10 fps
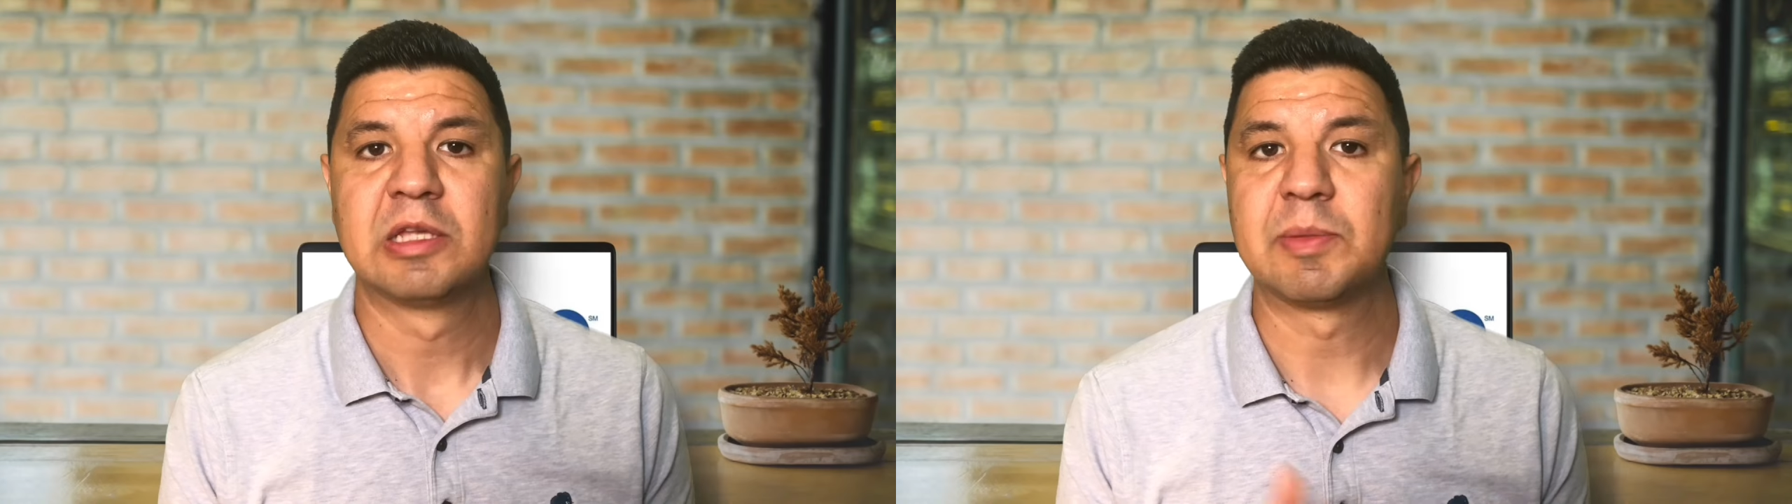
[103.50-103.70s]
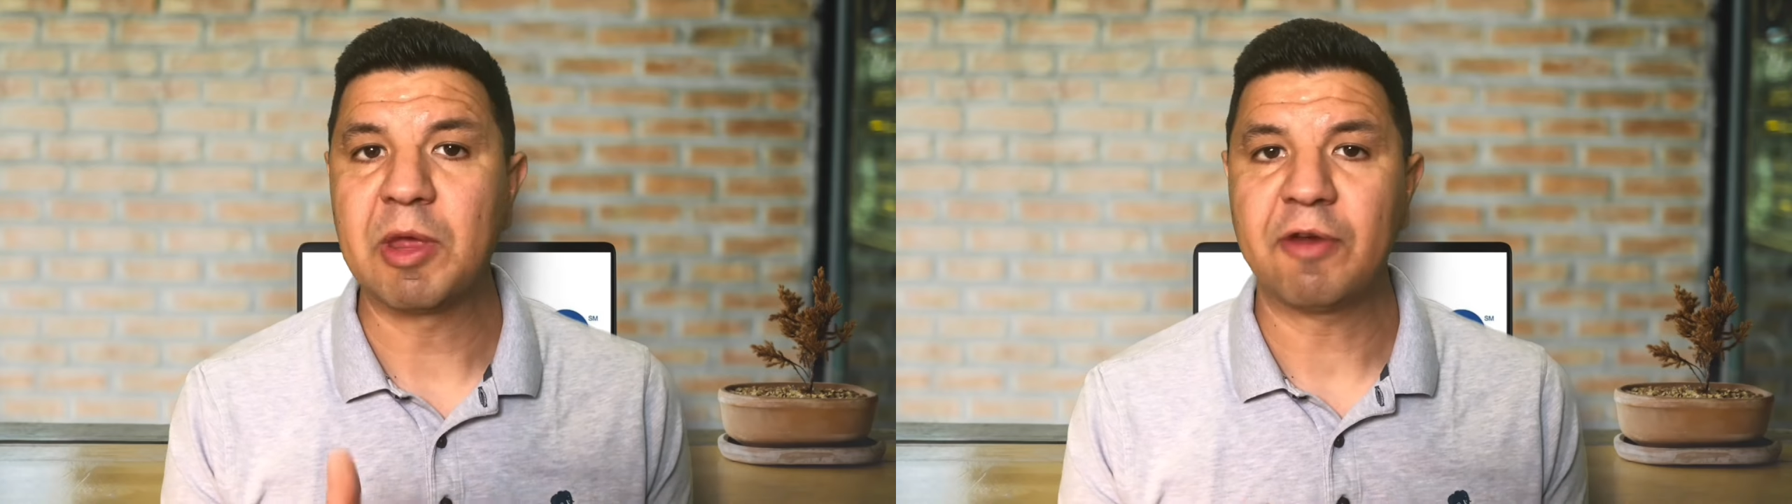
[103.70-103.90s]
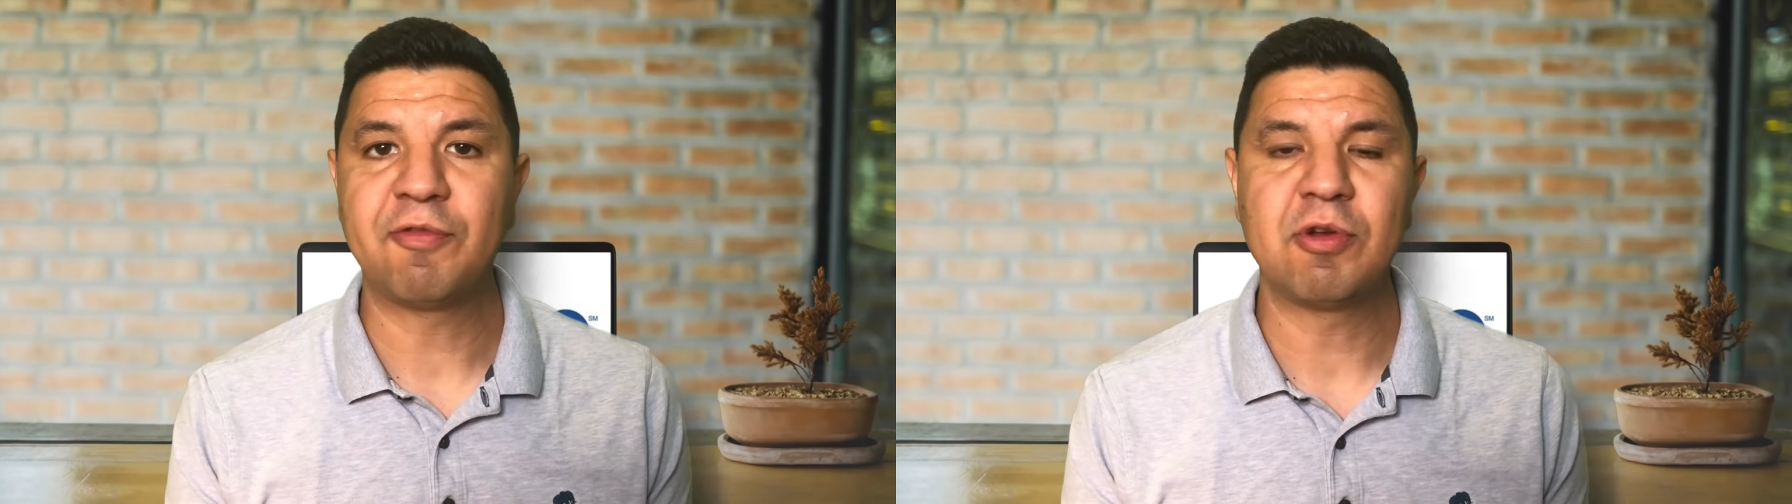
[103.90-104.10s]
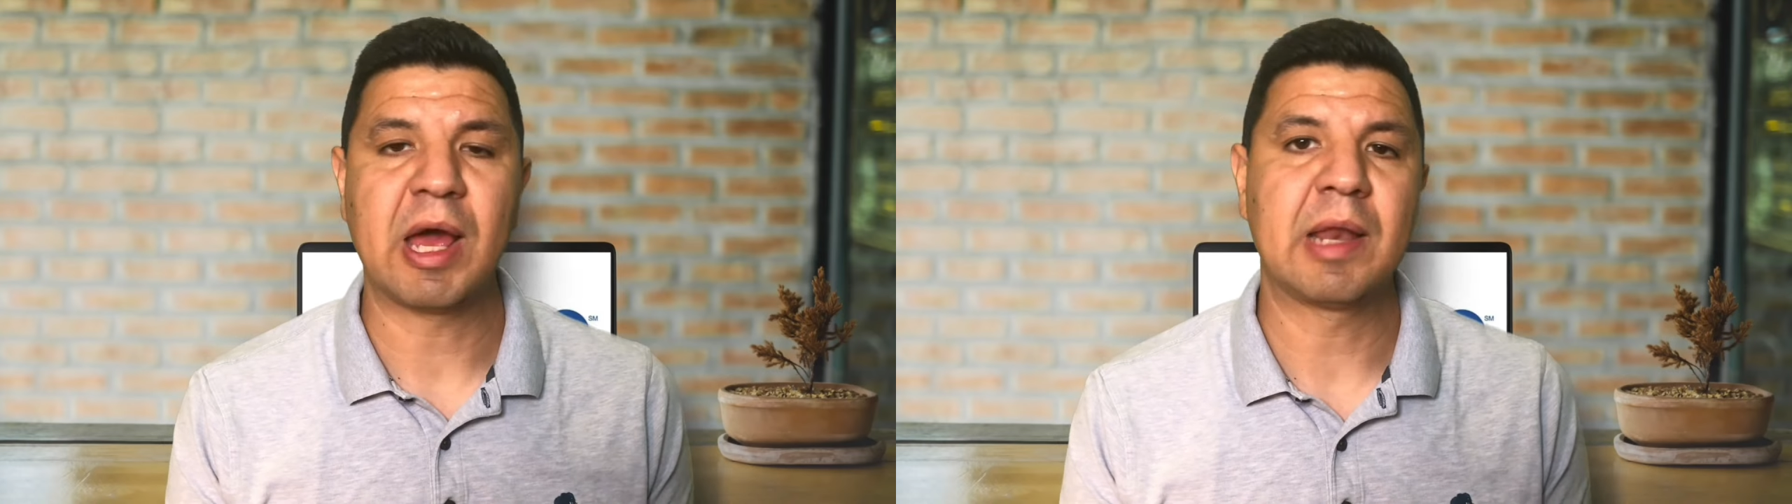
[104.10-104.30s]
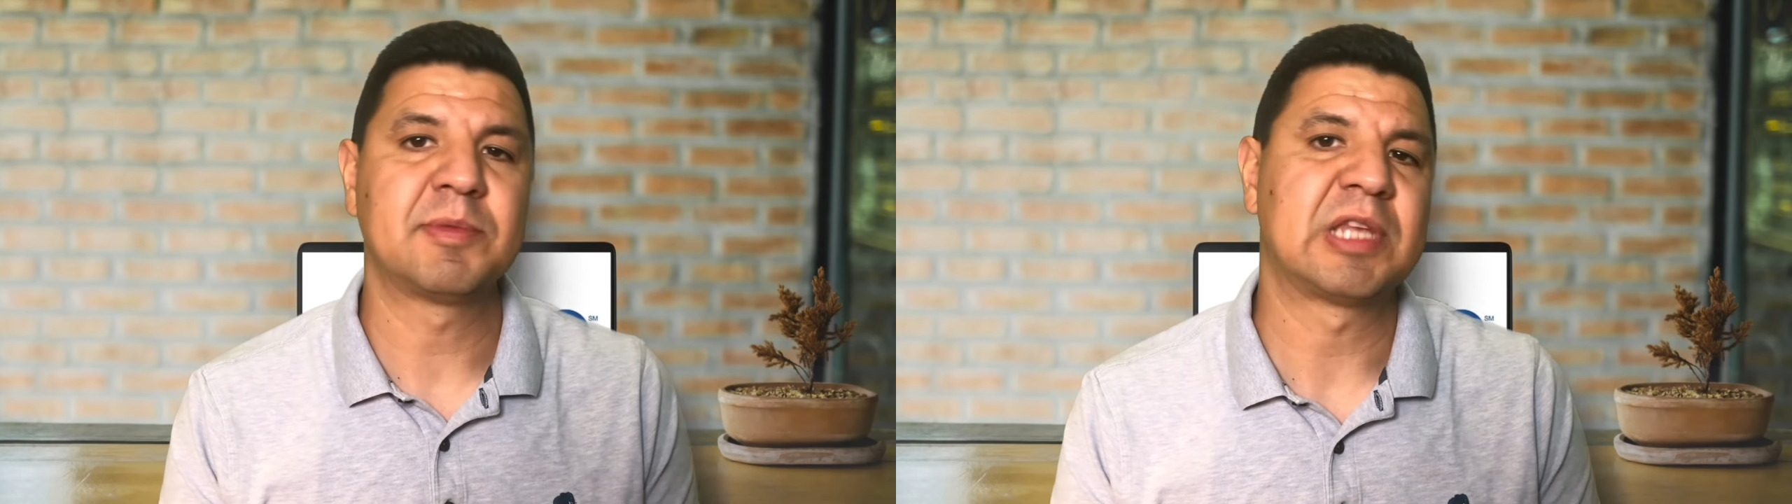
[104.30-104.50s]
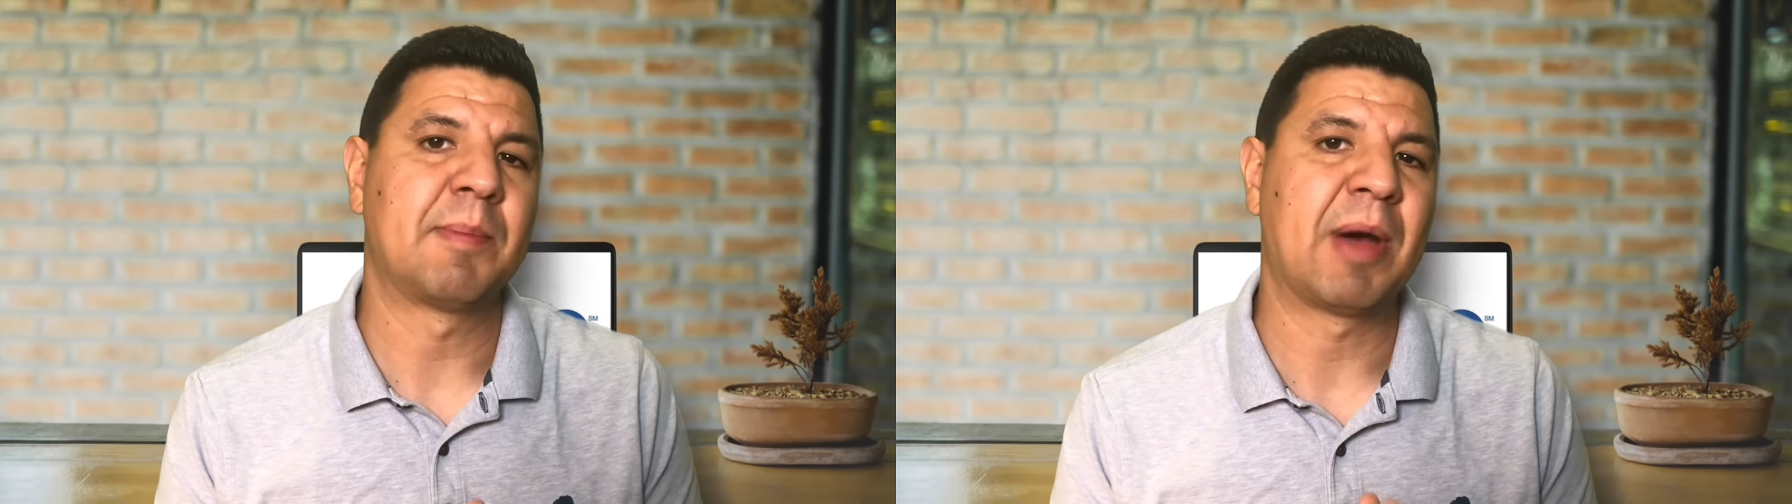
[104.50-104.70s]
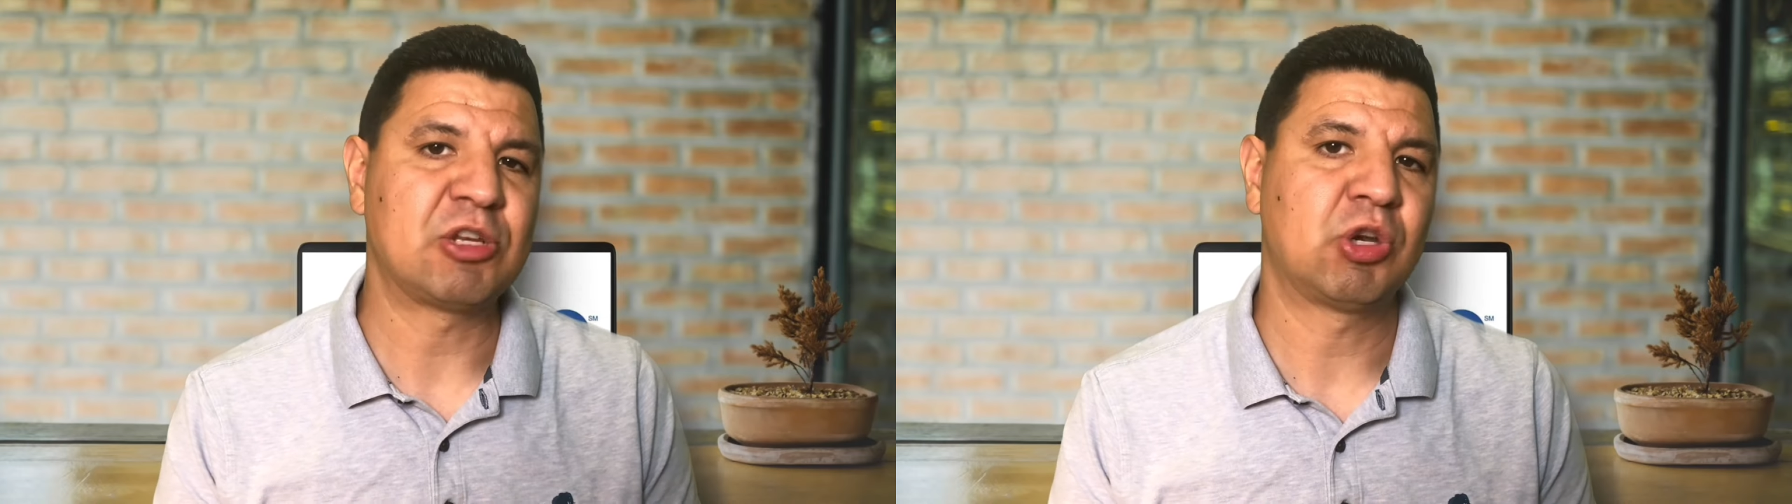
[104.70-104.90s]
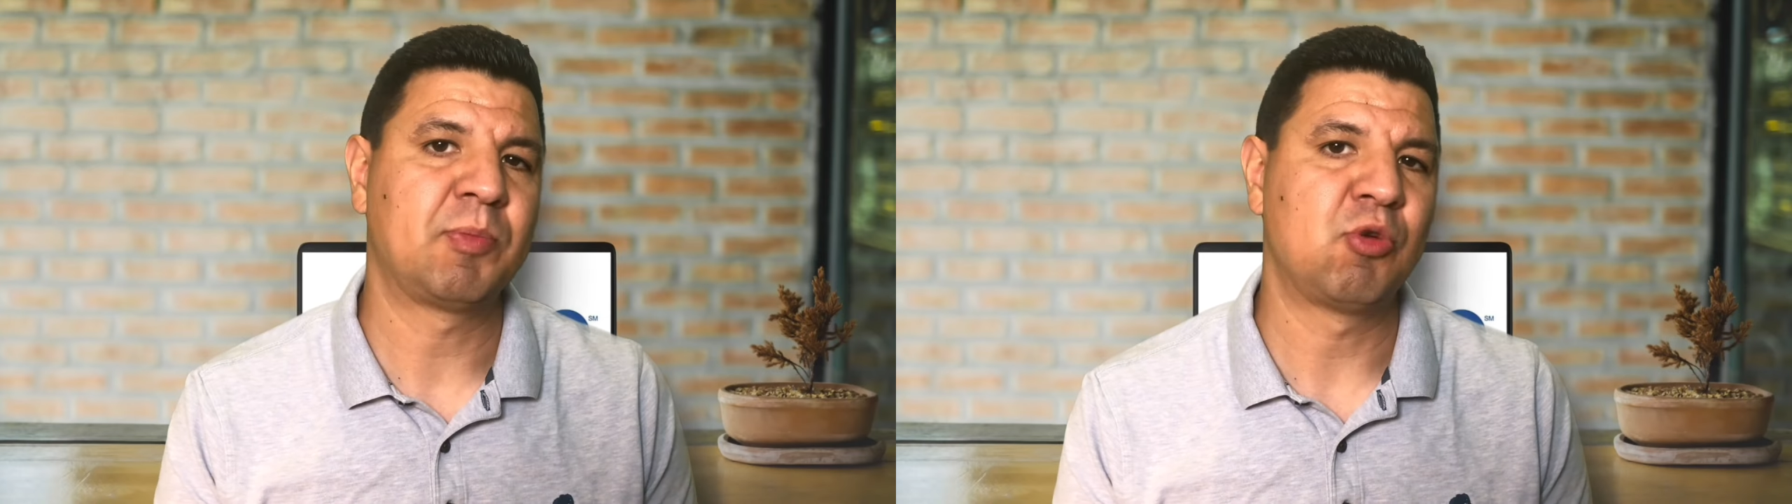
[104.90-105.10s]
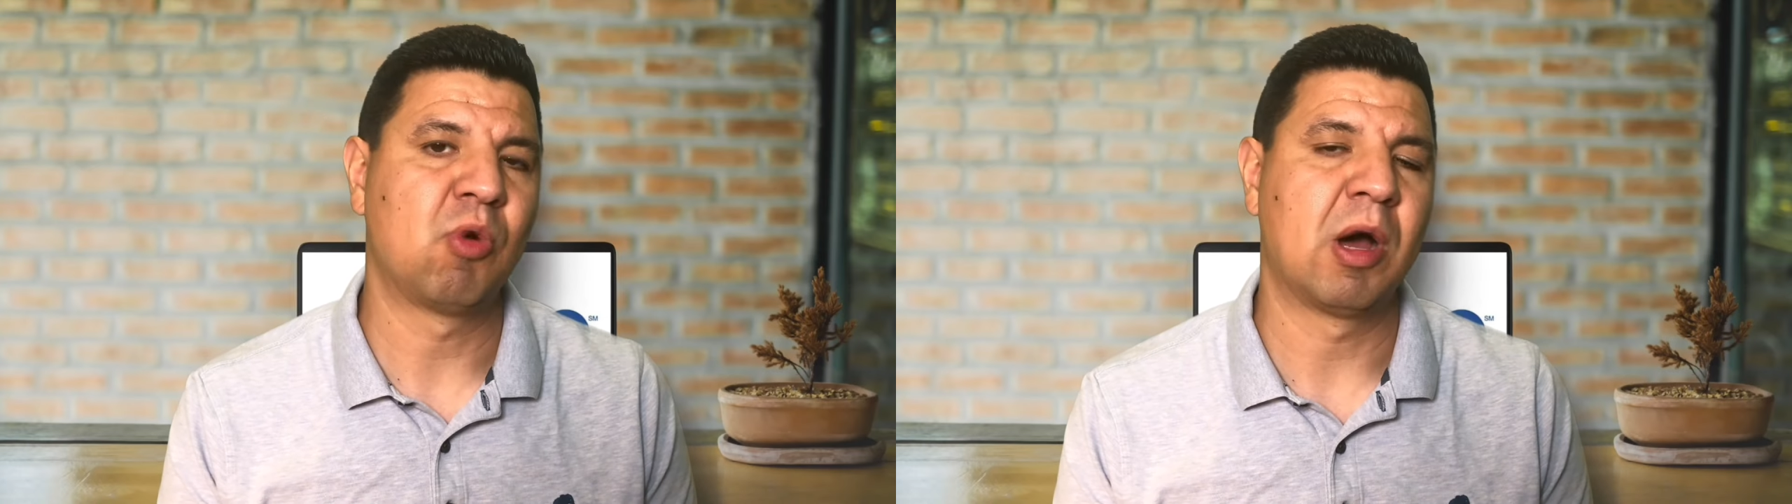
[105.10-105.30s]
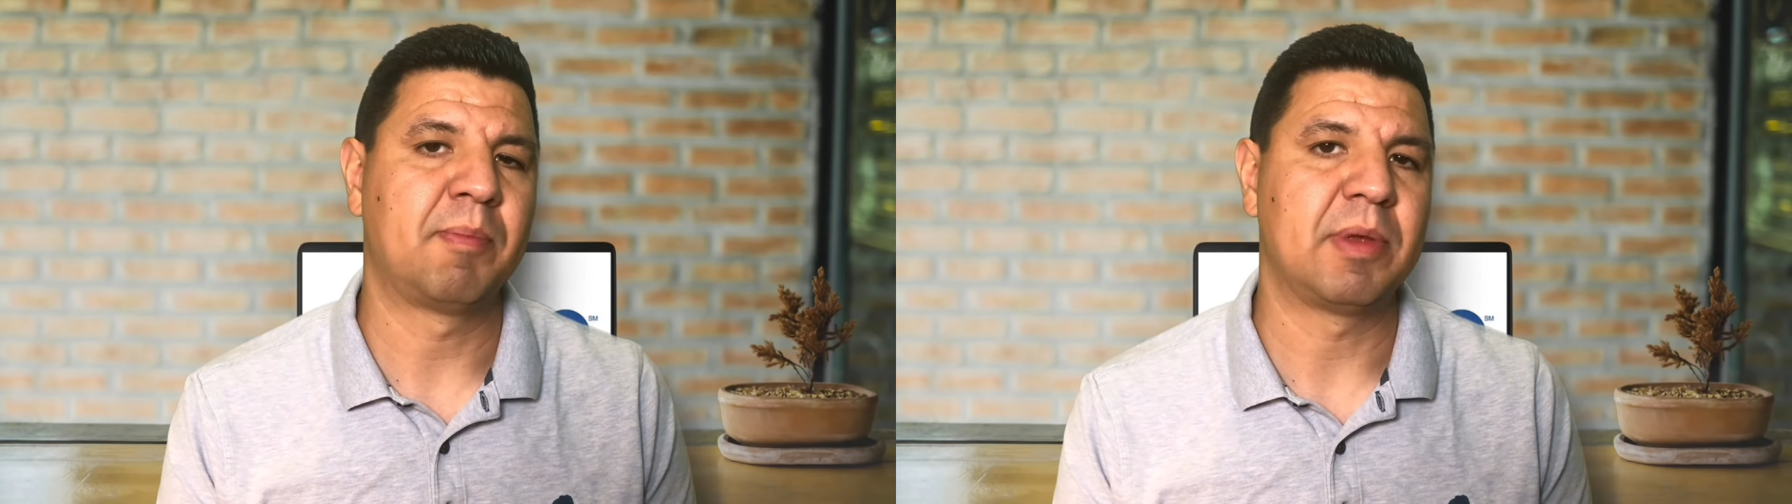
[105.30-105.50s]
Some other food items that might trip you
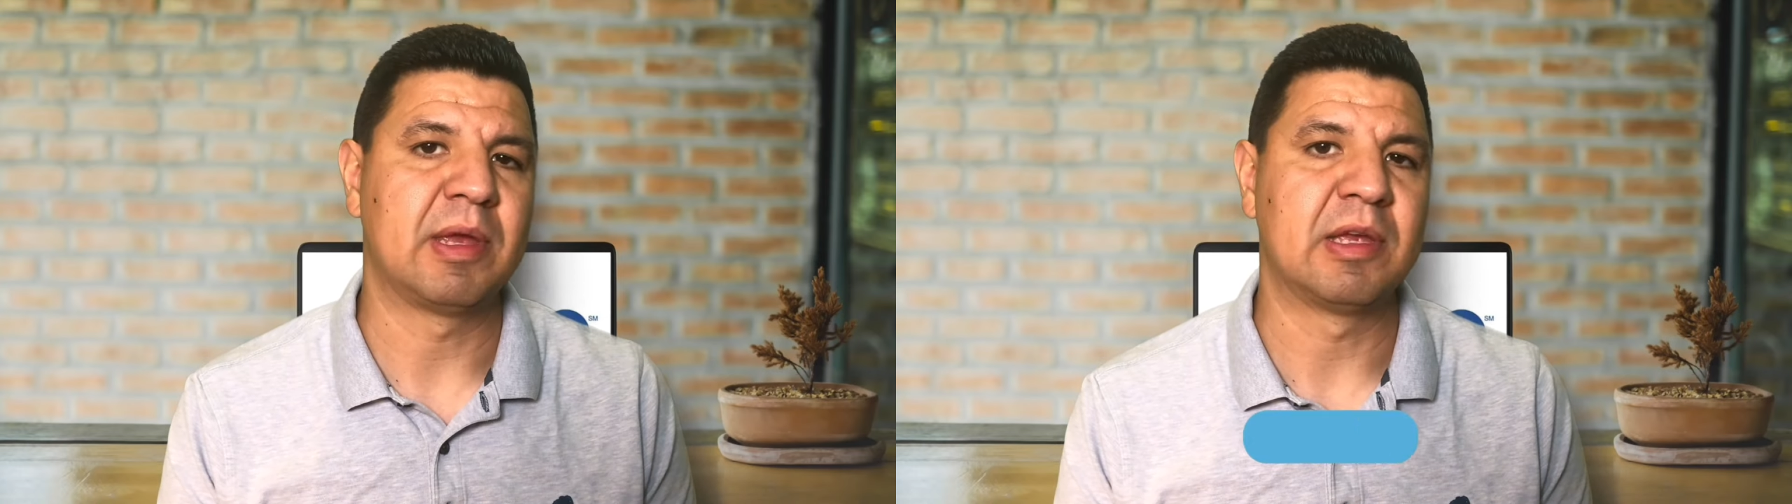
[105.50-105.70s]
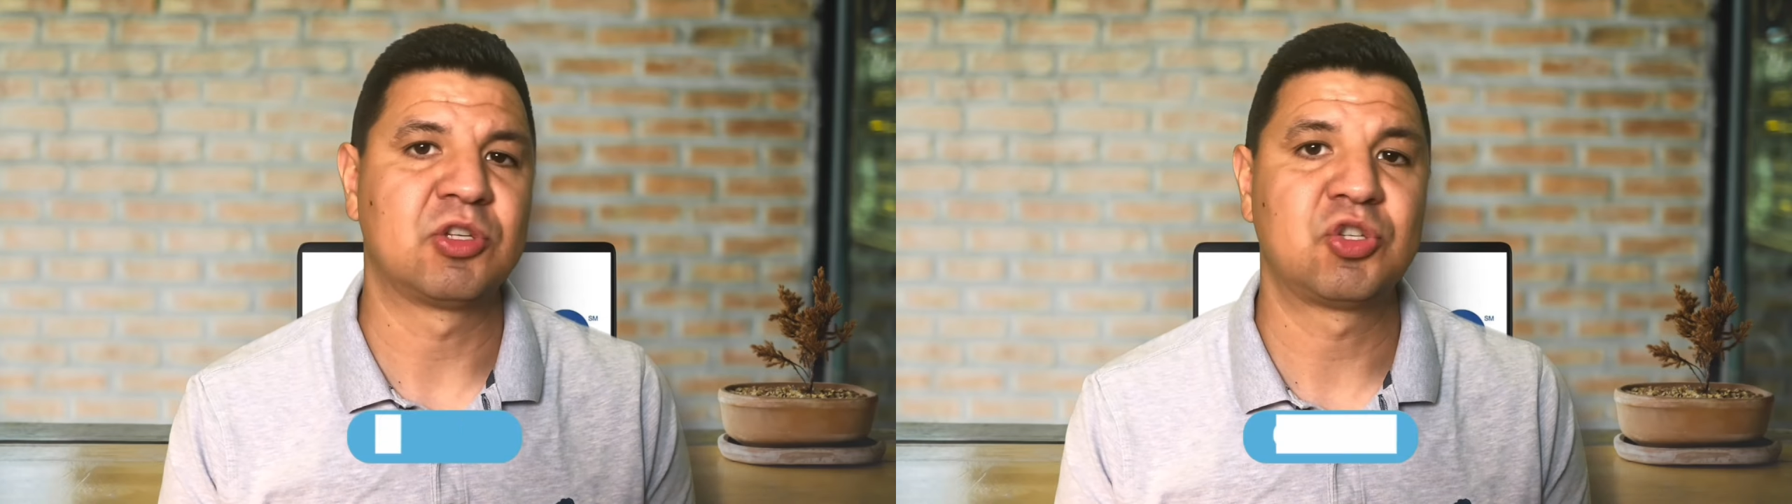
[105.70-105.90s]
up is